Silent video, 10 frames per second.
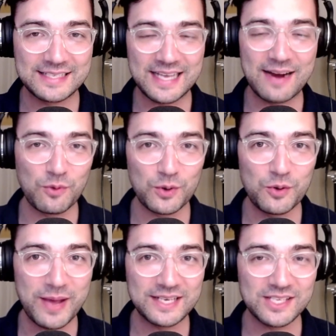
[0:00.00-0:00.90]
to everyone who
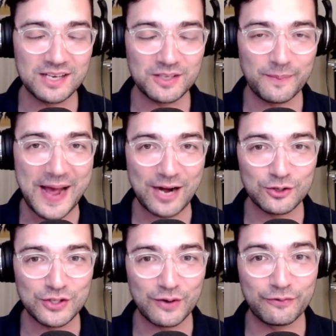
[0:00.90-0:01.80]
makes Locked On
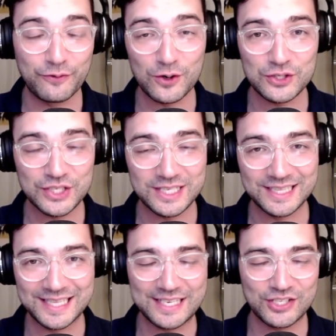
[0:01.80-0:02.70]
Packers their first
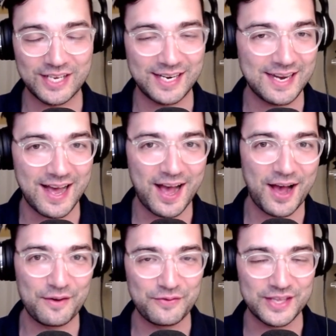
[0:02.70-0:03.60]
listen
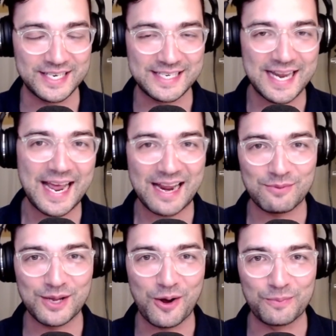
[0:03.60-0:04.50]
of the day.
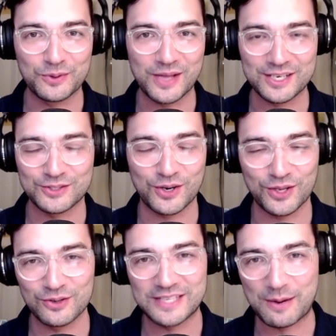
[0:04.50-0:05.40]
We hope you like starting
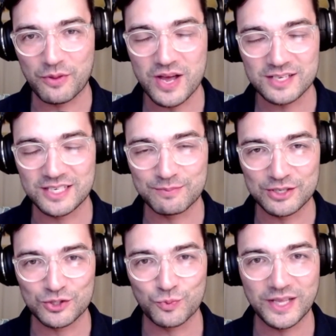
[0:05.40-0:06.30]
your day with us as
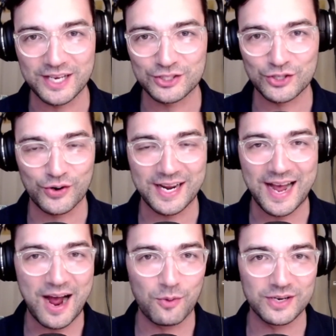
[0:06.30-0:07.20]
much as we like starting
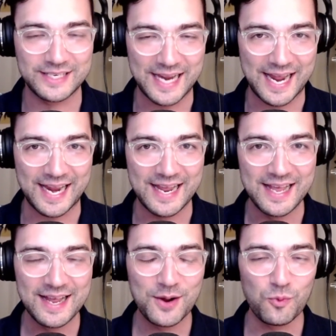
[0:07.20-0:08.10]
our day
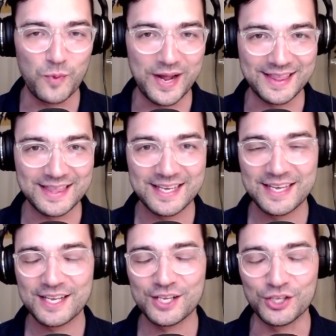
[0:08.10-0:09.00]
with
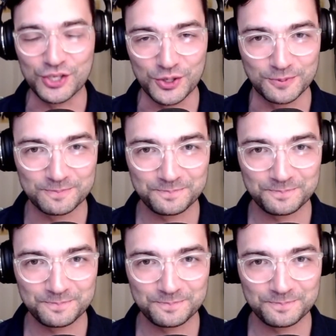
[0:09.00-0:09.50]
you.